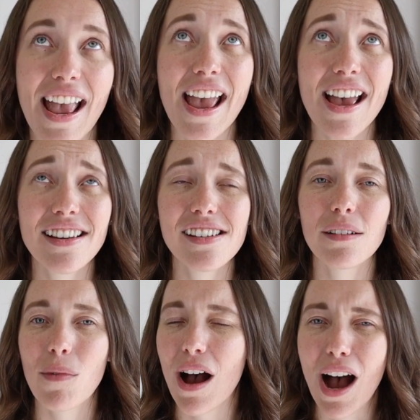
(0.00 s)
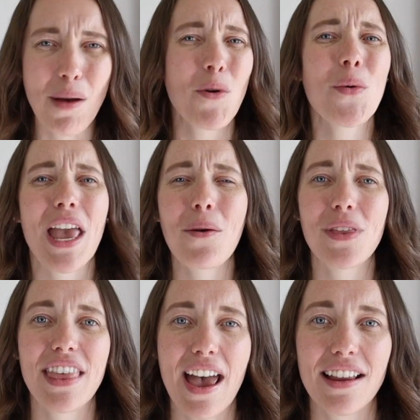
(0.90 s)
And I'm okay
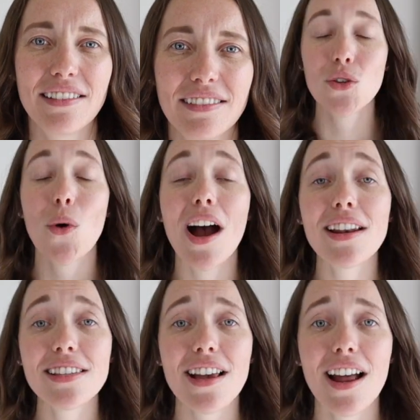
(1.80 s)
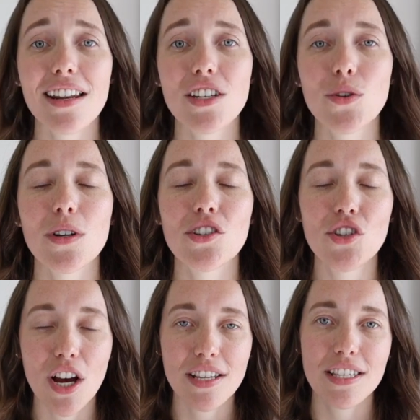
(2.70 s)
with that. So I decided to
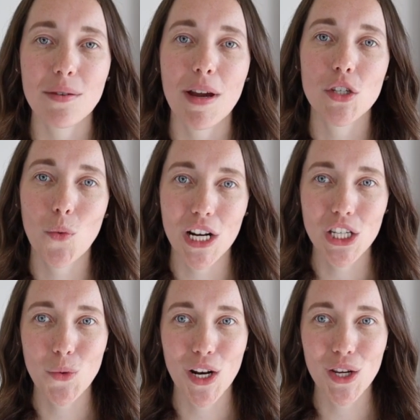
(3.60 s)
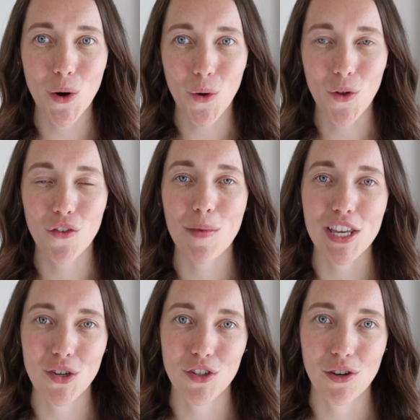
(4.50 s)
adjust my 2020 goal for my
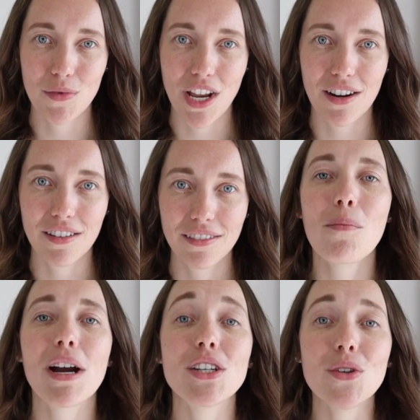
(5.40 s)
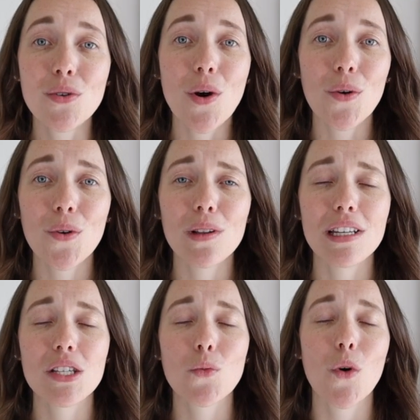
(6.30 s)
YouTube channel. My new goal
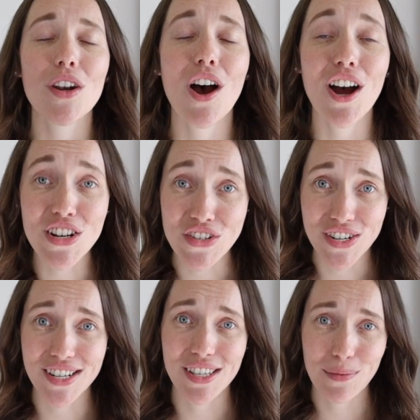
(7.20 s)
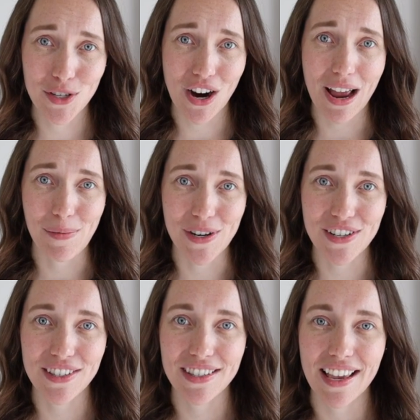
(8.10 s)
is 100 subscribers.